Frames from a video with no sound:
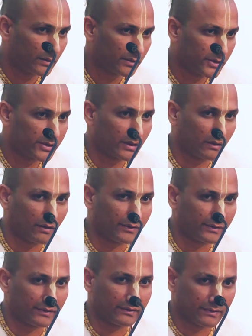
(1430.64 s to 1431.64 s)
Krishna
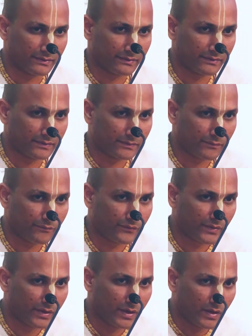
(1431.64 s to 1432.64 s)
consciousness.
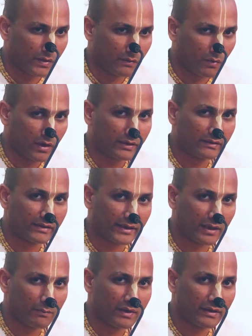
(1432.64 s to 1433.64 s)
What is
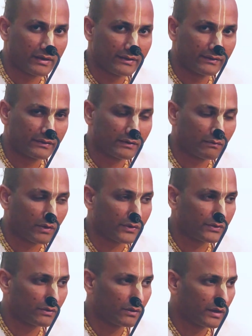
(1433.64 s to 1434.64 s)
recommended is
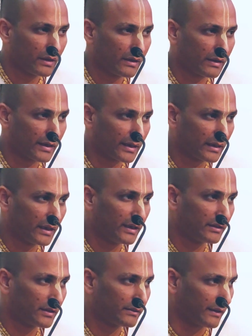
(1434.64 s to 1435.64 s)
one should
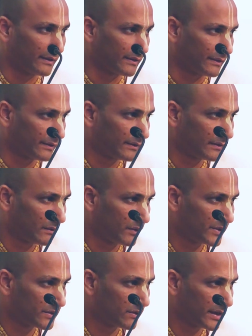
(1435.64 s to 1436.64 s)
regulate the senses.
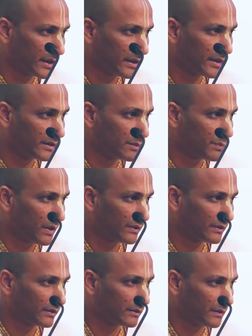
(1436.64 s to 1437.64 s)
One should regulate the
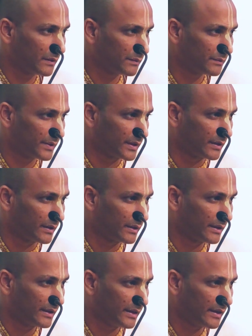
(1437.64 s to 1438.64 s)
process of
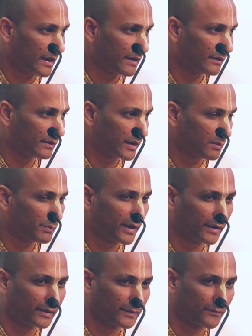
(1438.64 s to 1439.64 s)
eating,
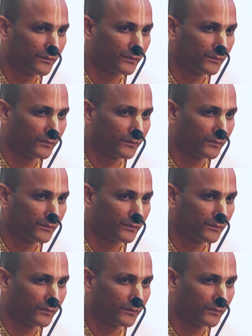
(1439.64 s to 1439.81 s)
sleeping,